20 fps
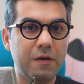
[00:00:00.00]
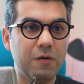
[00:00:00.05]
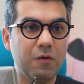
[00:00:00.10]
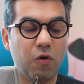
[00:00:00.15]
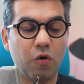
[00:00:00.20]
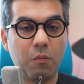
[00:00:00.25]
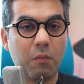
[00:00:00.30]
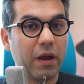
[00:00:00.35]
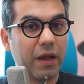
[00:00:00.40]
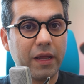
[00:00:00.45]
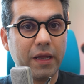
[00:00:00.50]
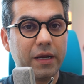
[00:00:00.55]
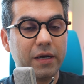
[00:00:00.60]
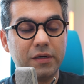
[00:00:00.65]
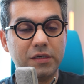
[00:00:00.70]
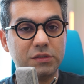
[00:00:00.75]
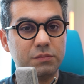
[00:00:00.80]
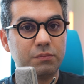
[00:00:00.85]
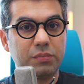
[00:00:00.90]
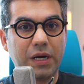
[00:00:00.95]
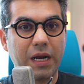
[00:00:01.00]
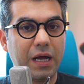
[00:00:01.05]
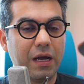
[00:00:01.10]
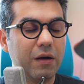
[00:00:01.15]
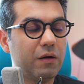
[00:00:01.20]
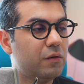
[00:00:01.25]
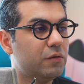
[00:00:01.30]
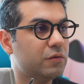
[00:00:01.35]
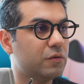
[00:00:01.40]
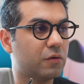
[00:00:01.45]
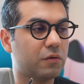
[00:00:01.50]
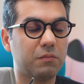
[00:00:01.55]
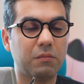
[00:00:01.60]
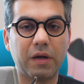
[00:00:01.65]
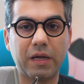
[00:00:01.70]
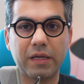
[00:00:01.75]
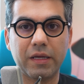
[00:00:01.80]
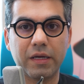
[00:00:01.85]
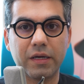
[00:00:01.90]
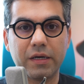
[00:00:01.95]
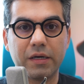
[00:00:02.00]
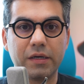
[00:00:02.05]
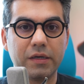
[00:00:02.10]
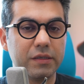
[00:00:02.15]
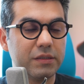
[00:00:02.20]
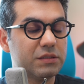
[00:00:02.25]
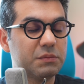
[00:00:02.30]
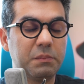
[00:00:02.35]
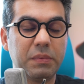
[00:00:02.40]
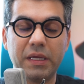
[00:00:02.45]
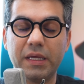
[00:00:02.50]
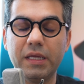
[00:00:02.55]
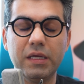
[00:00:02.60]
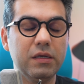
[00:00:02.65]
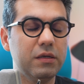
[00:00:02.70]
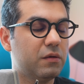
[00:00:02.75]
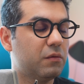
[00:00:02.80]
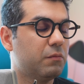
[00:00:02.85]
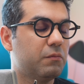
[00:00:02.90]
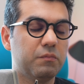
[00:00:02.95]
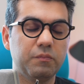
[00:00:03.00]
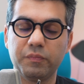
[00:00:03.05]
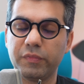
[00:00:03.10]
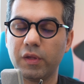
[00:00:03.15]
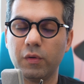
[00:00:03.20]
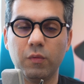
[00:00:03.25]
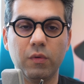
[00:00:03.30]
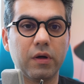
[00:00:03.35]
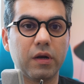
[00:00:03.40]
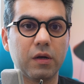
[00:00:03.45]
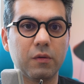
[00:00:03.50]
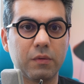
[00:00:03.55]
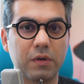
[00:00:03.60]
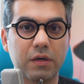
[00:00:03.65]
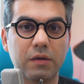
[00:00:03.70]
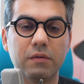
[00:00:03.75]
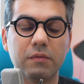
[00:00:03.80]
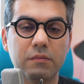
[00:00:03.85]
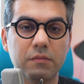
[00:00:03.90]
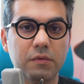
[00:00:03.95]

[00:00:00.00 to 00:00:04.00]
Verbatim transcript: or my hair is brown or my hair is pink whatever